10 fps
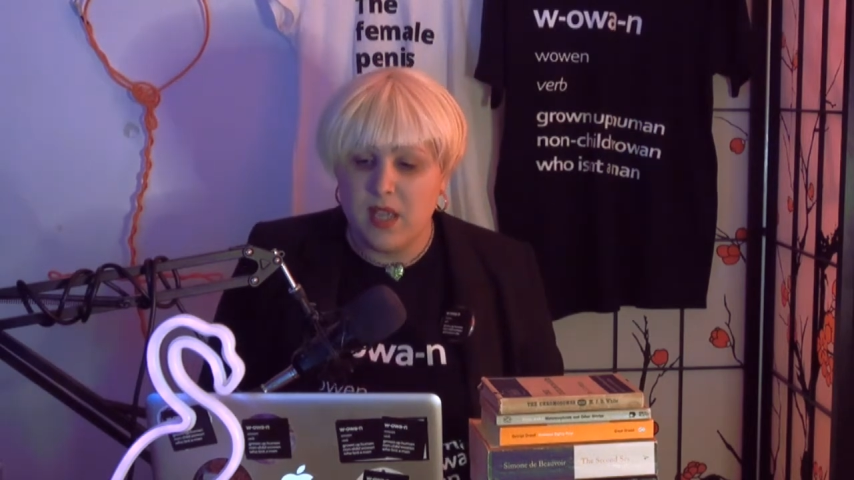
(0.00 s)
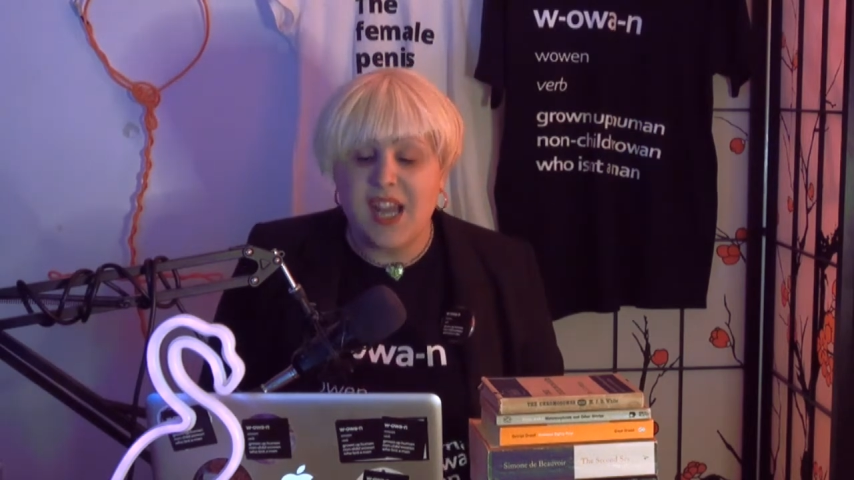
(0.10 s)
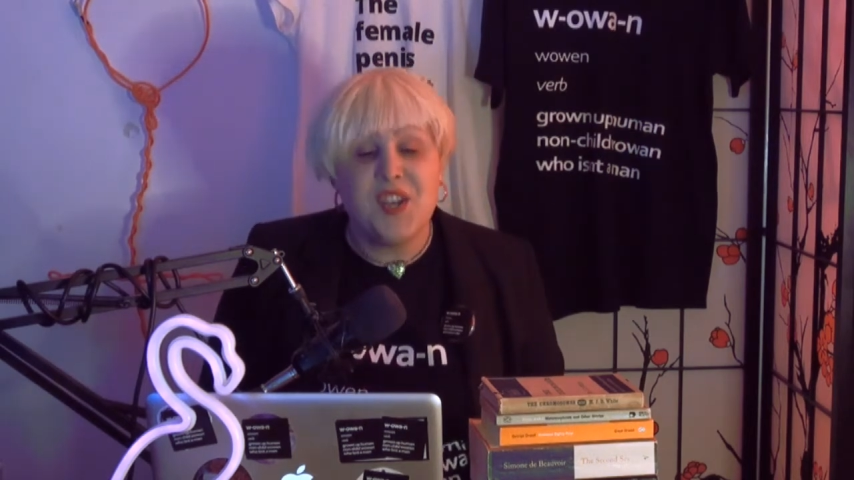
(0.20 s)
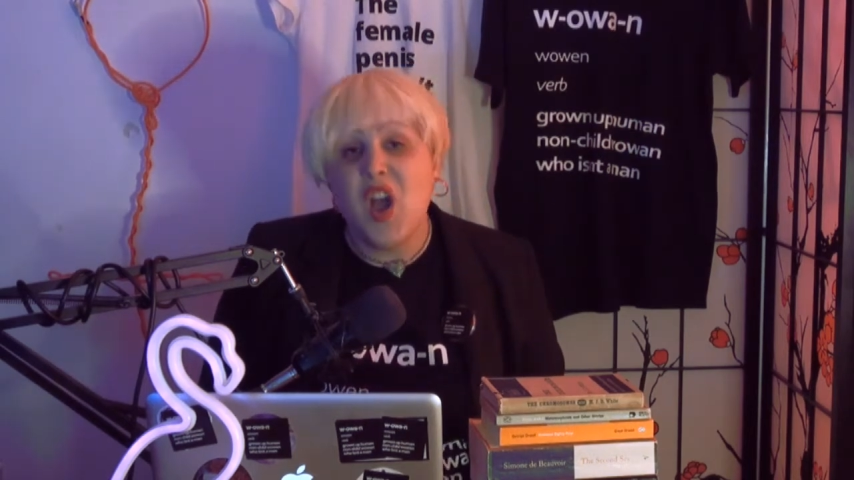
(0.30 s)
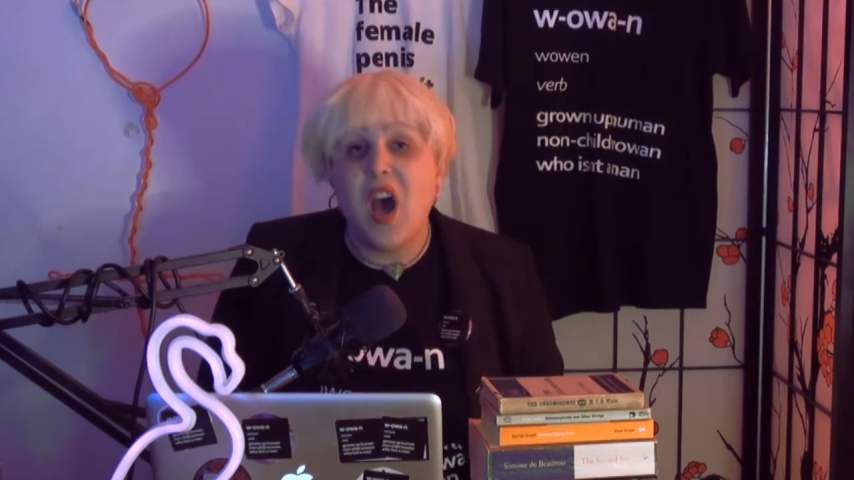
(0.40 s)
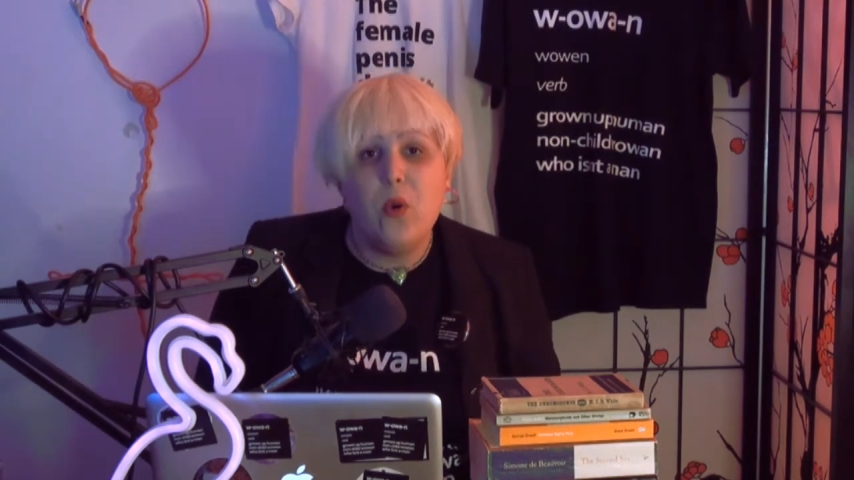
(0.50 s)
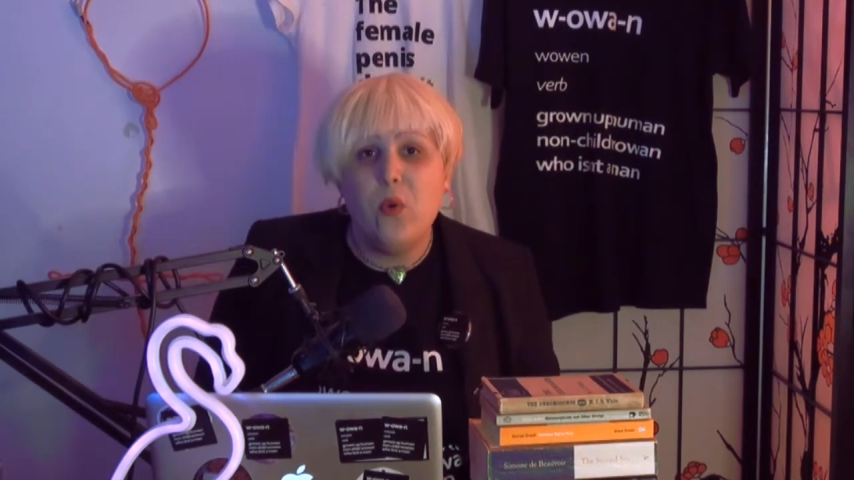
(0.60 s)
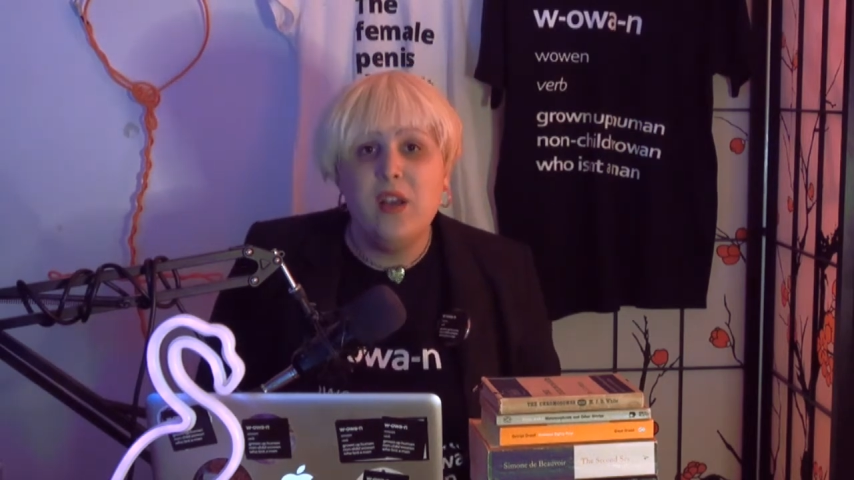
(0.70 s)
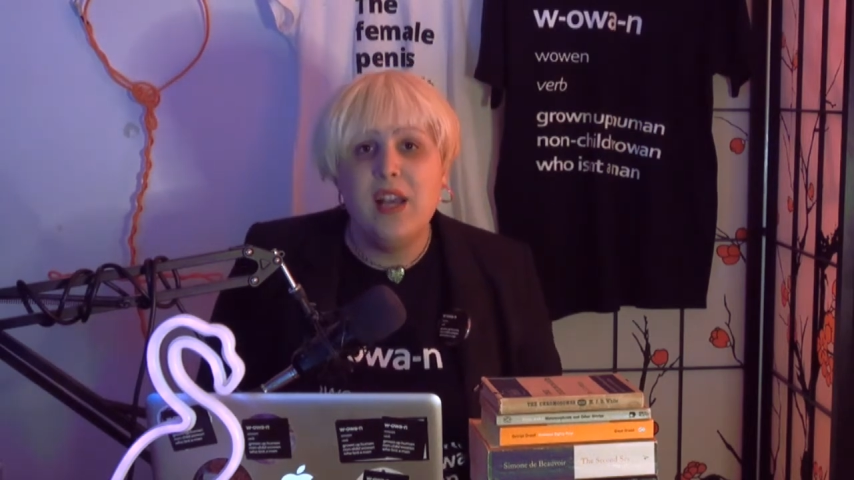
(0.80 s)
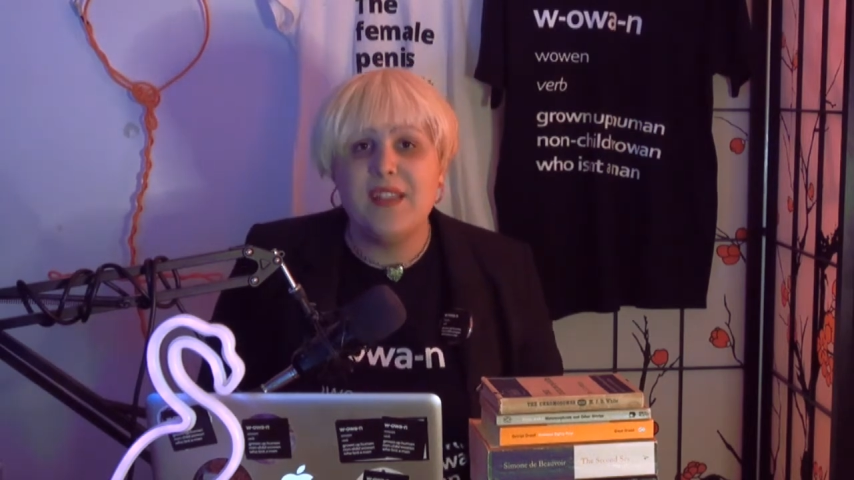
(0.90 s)
And
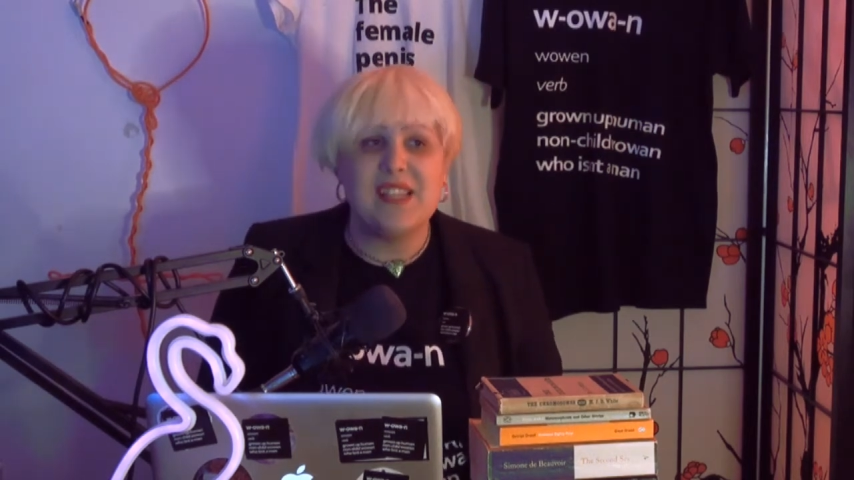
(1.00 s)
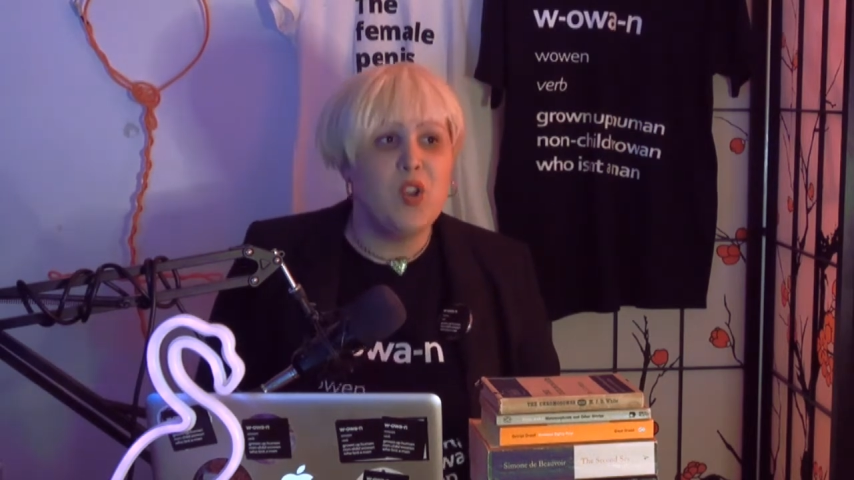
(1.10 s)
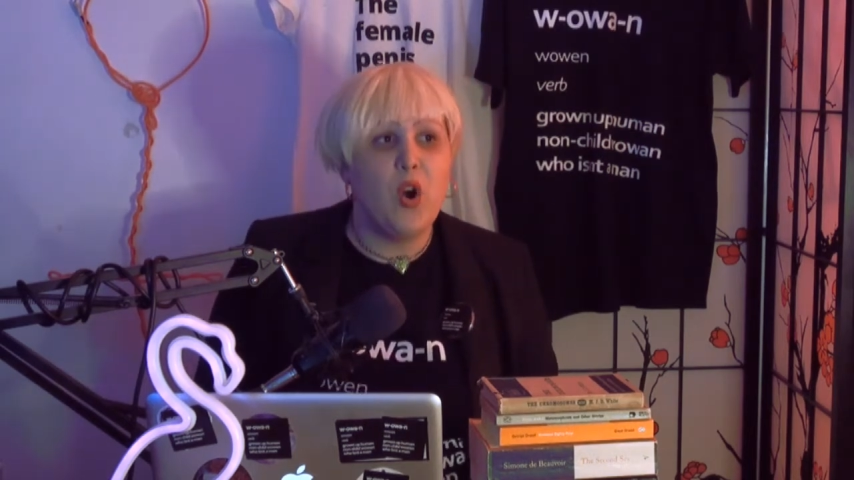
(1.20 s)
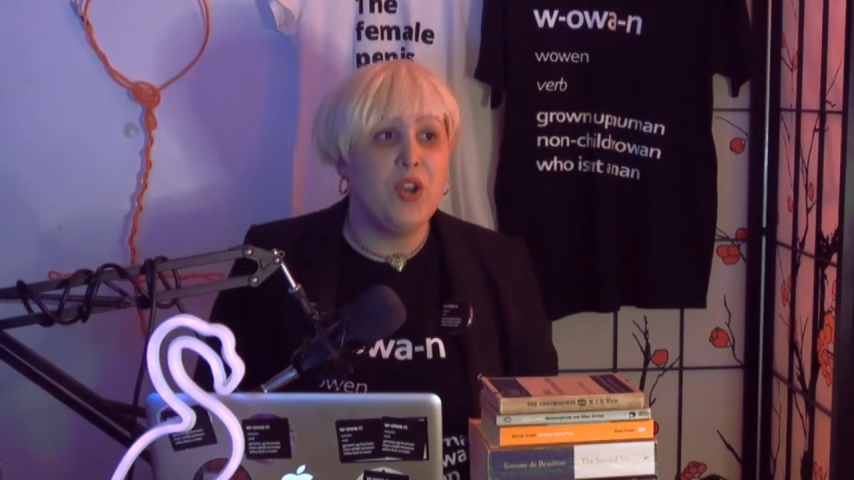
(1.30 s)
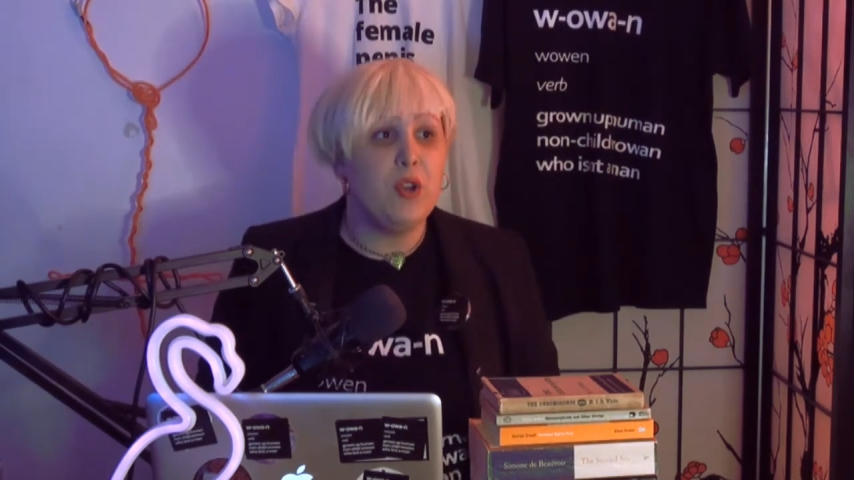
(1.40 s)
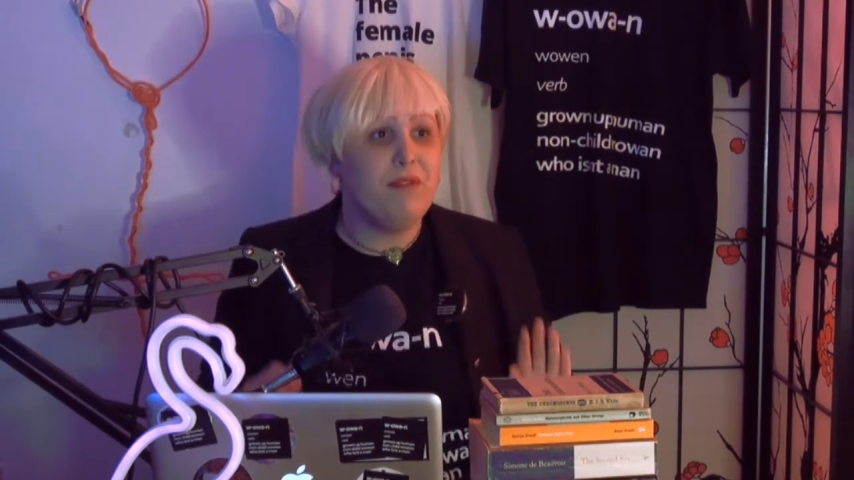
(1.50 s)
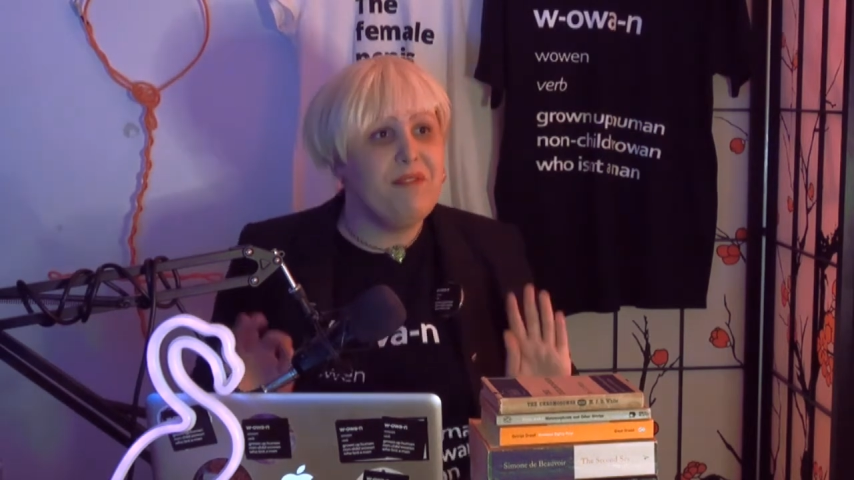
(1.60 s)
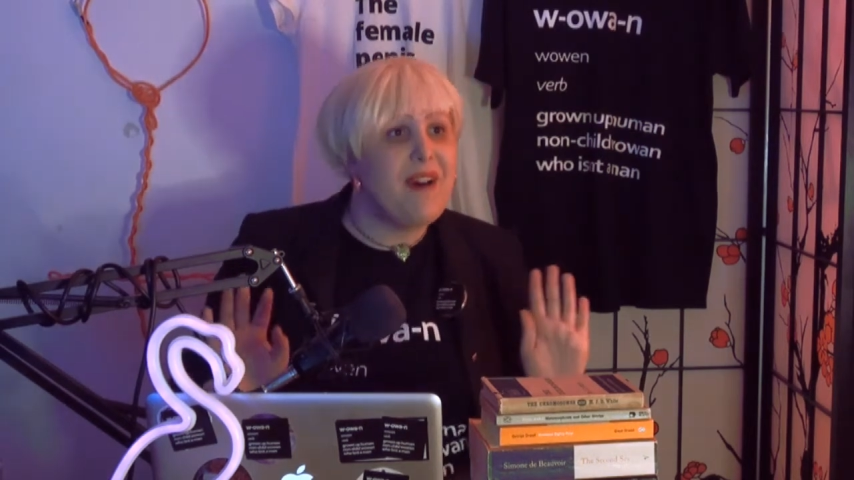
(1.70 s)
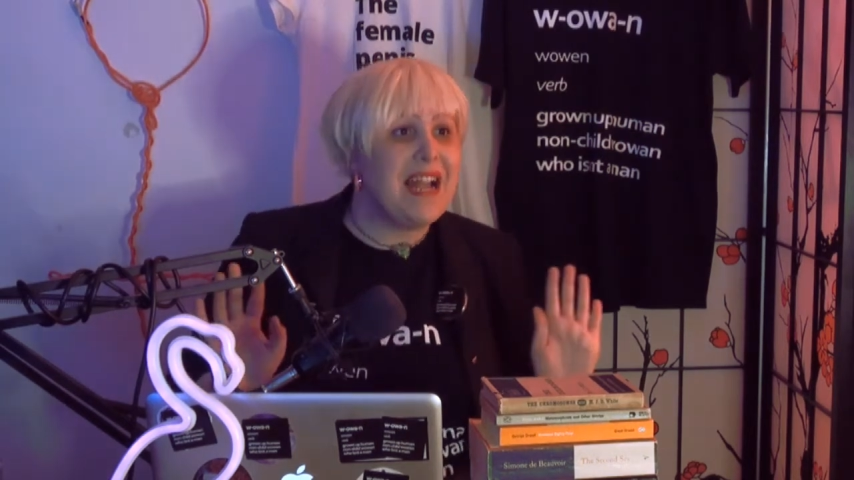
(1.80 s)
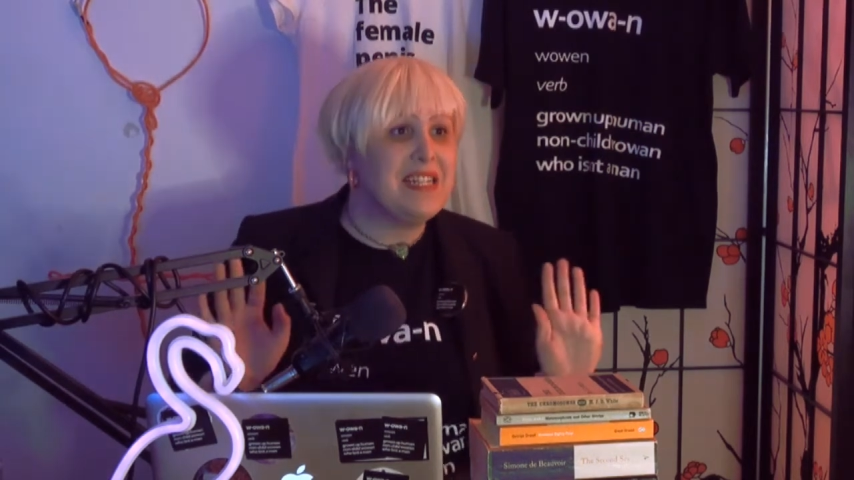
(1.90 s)
no, that's not a new
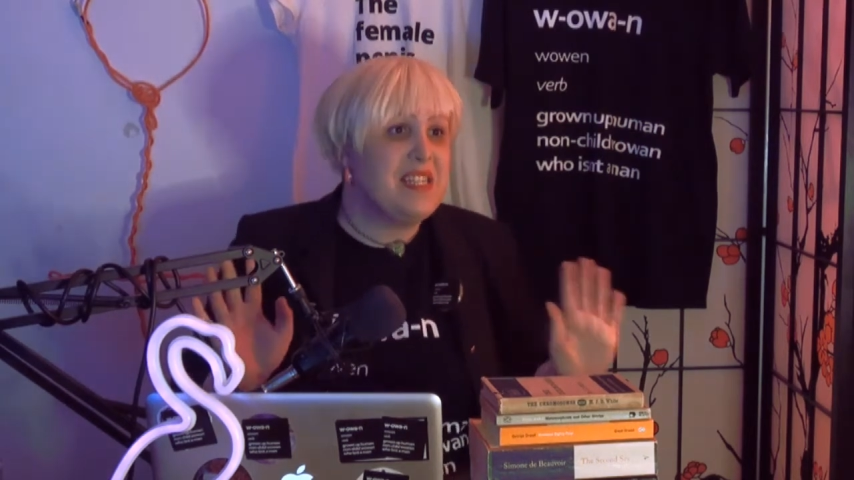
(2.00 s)
fad